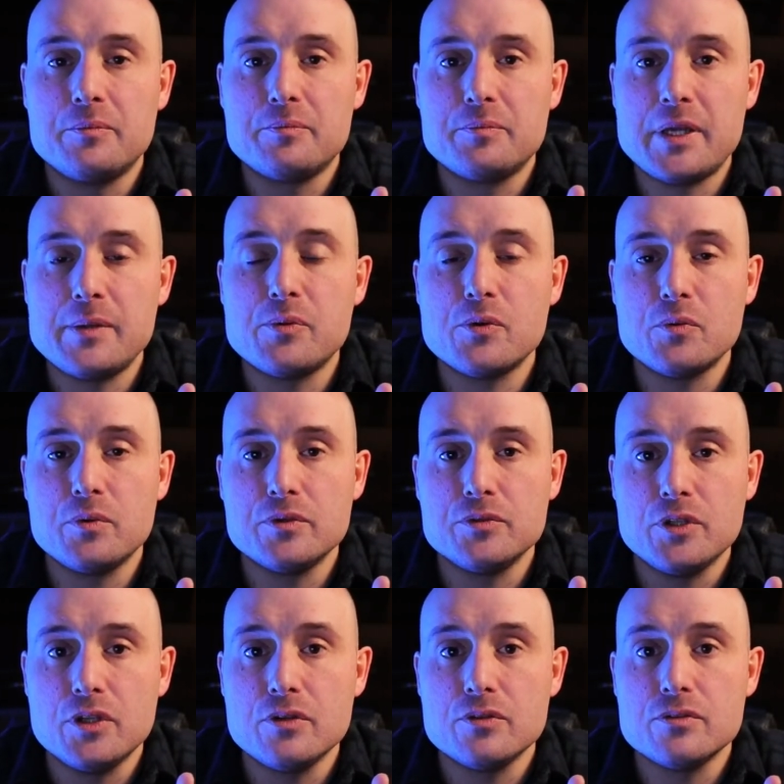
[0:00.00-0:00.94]
people will
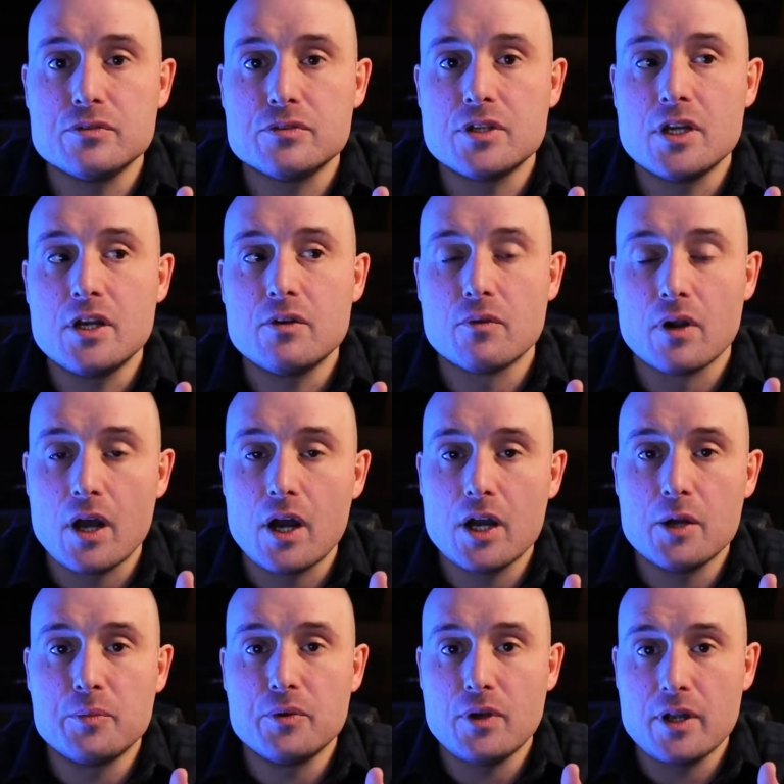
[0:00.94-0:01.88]
use
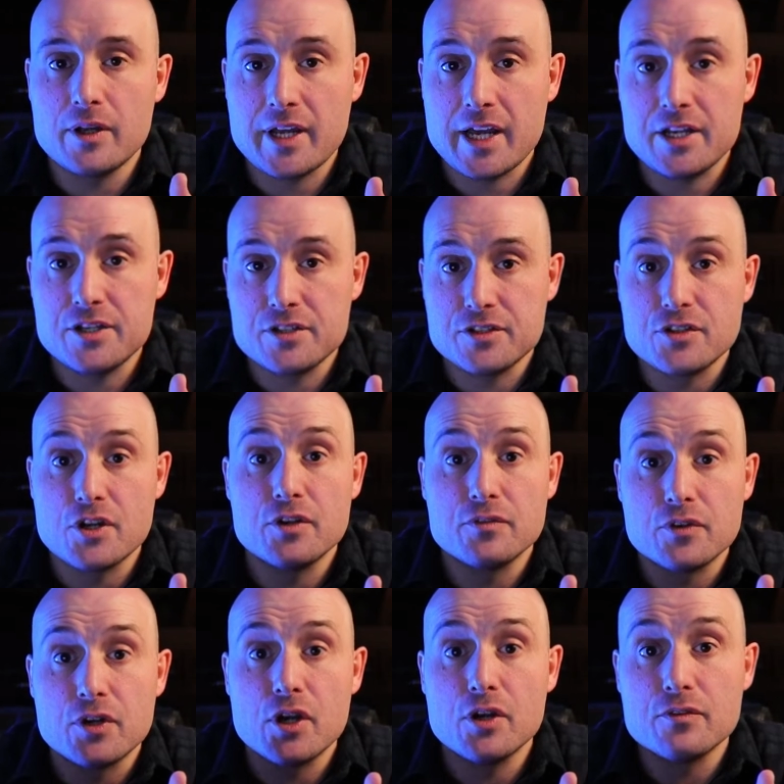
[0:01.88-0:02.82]
reliable locations
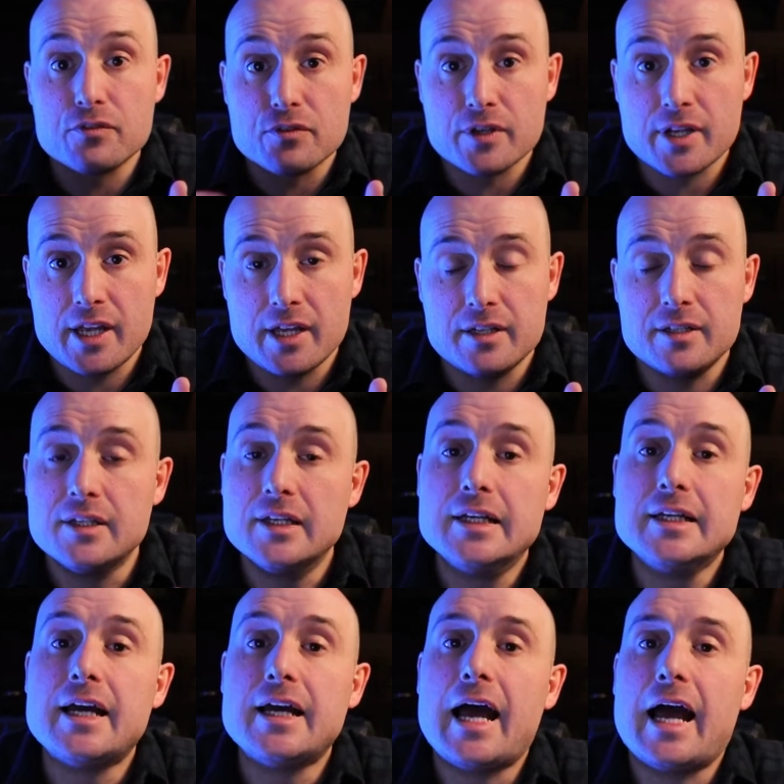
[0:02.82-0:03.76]
over and over again,
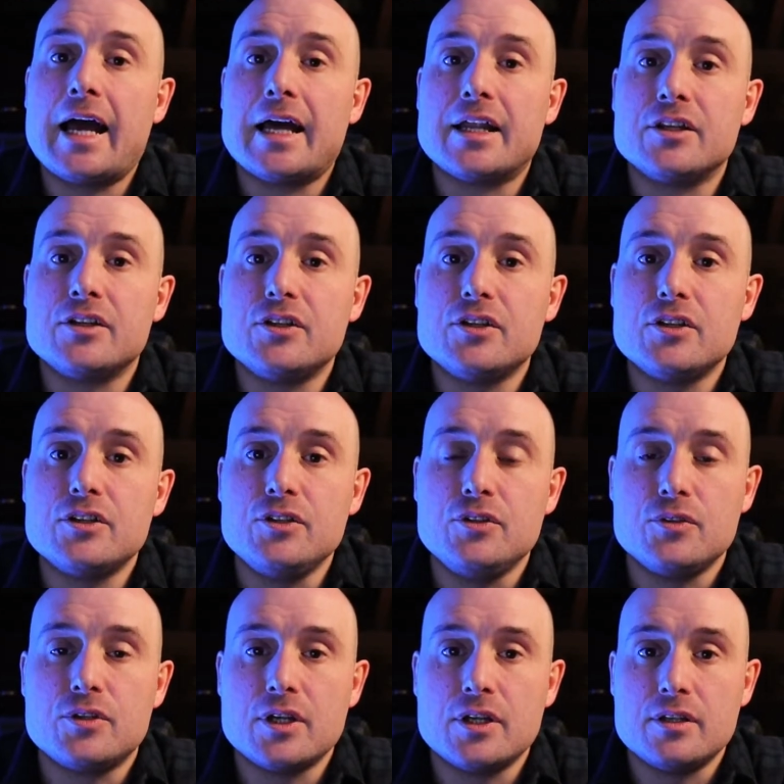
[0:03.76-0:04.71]
and
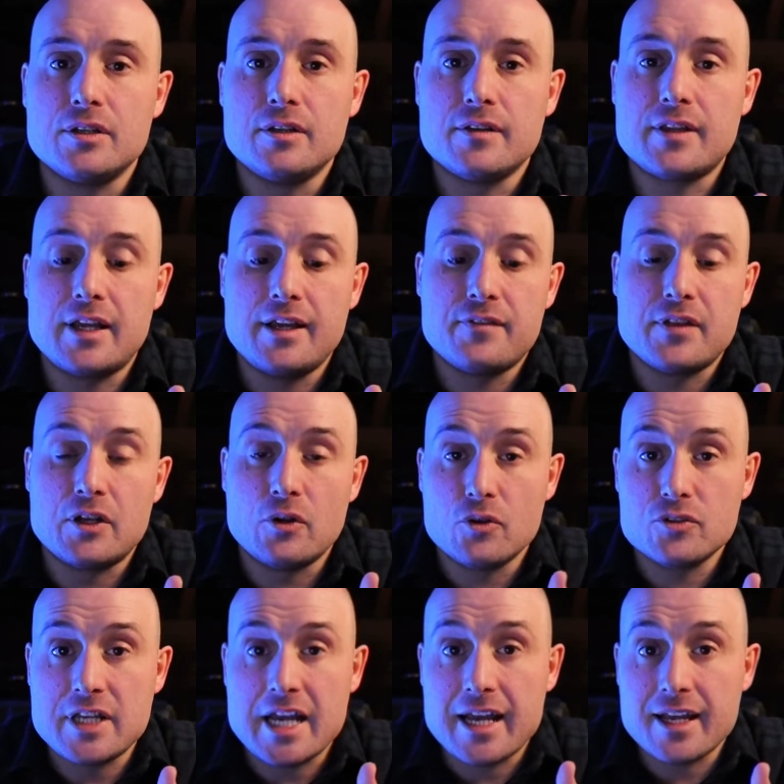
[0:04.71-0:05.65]
you can, if they're
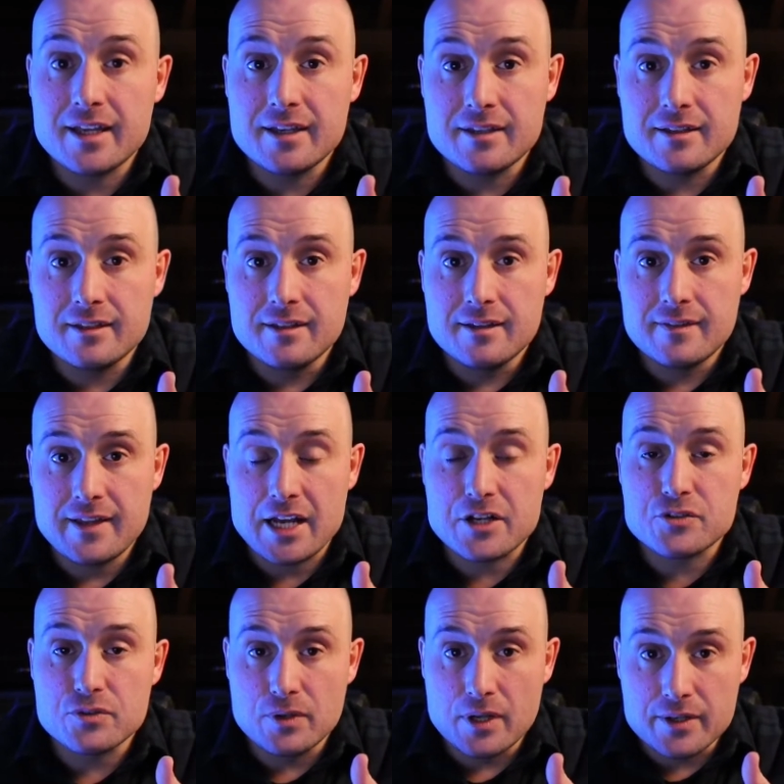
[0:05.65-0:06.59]
not tagging the
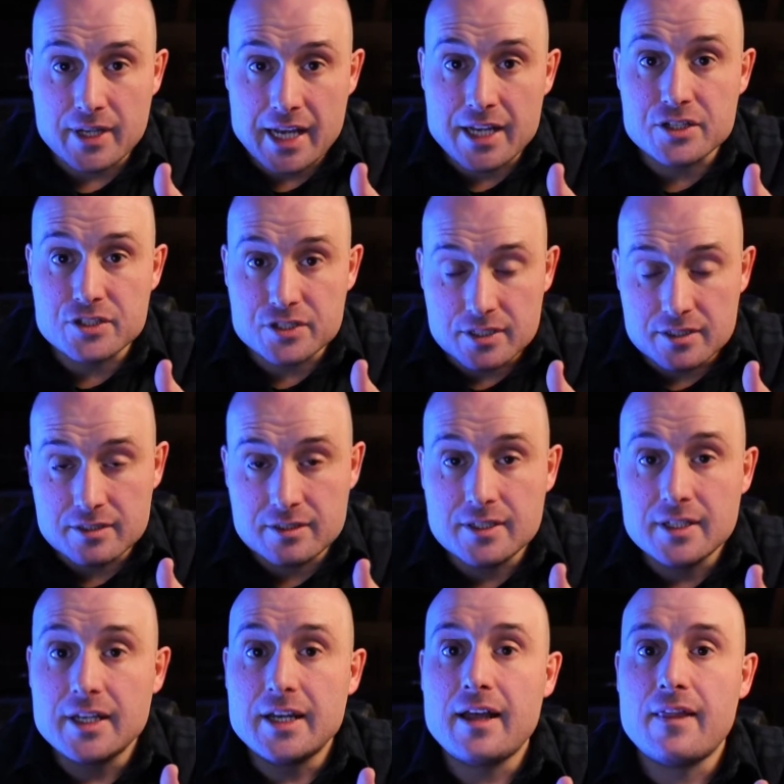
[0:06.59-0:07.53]
actual location,
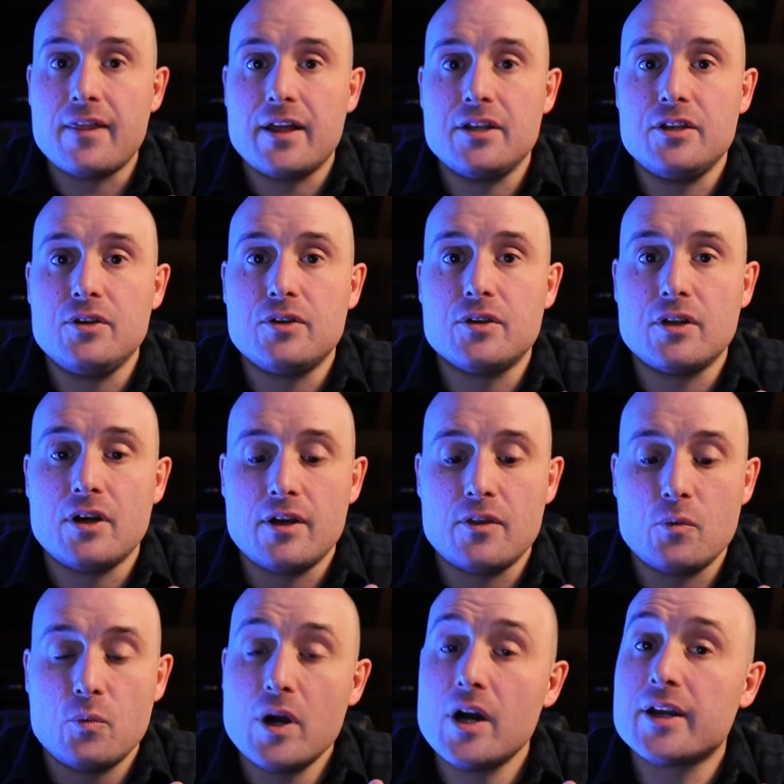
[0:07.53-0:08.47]
then you can
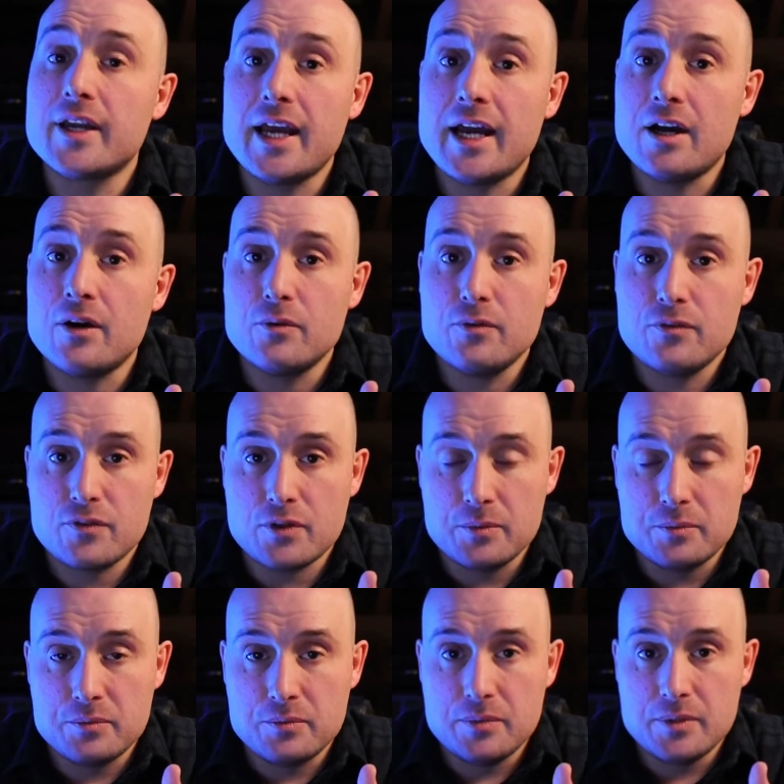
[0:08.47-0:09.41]
either work it out
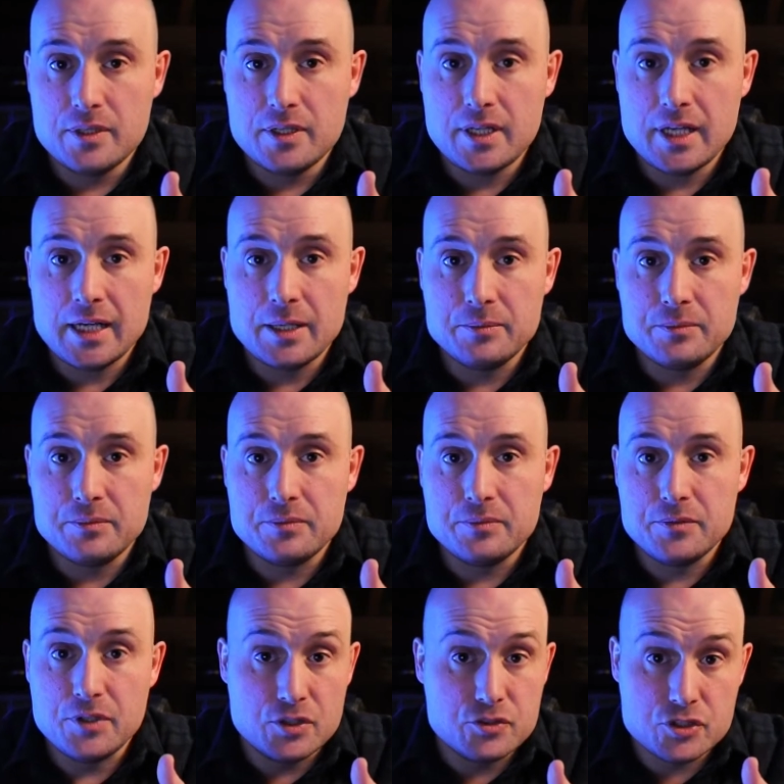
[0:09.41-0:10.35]
from
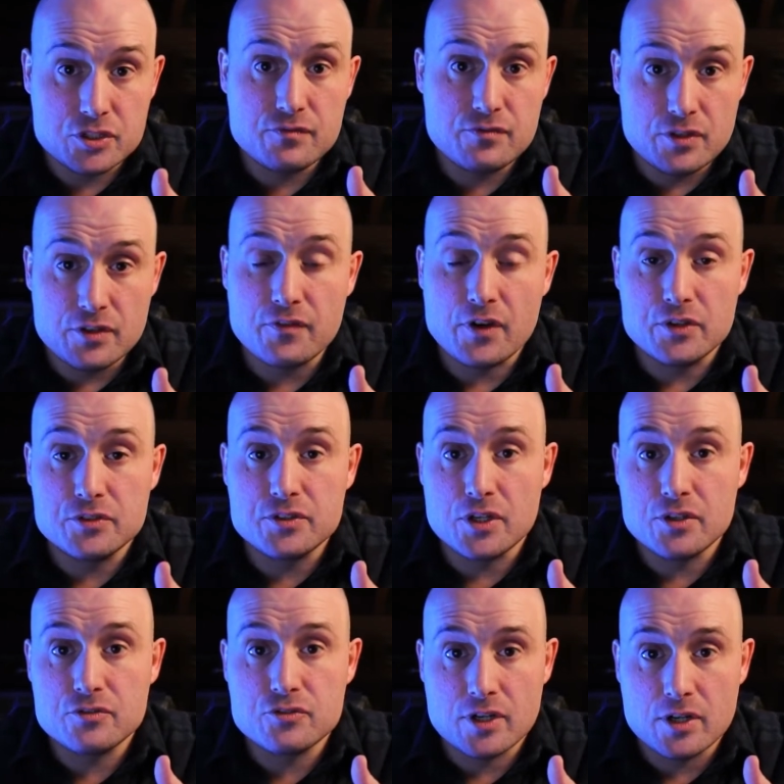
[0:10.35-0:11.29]
just the
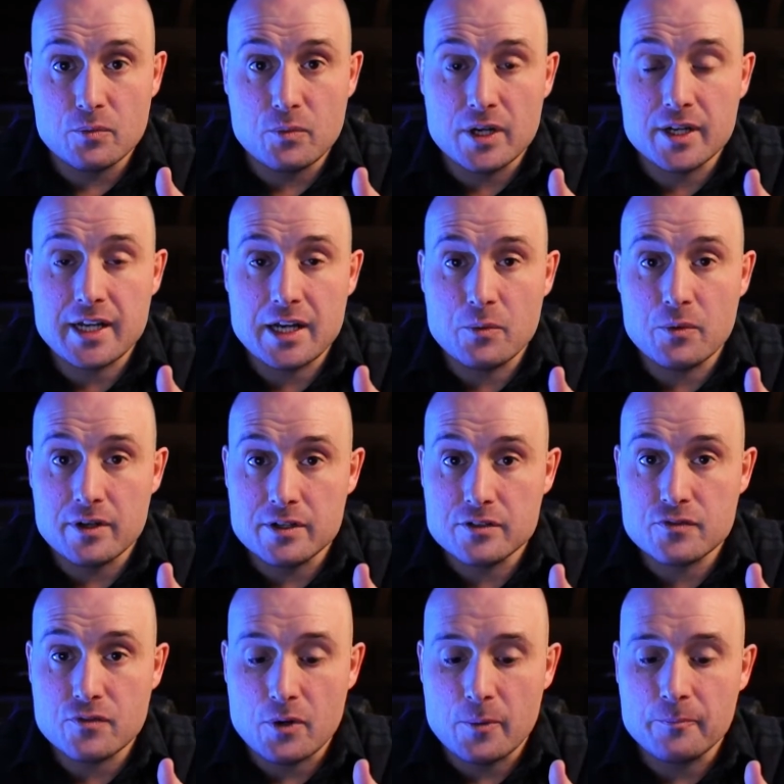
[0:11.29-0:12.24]
photo, trying to work out where it's
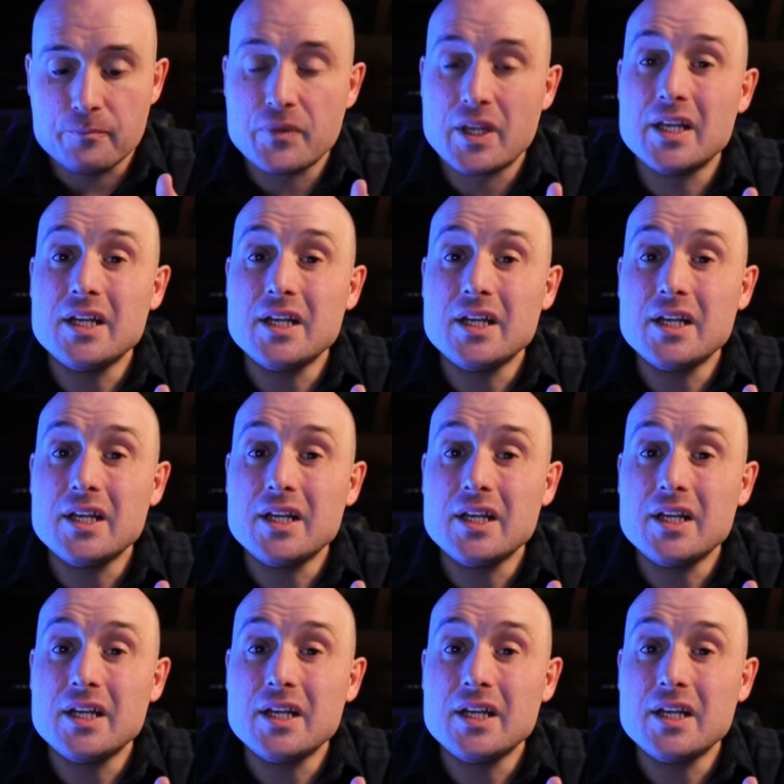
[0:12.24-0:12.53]
from.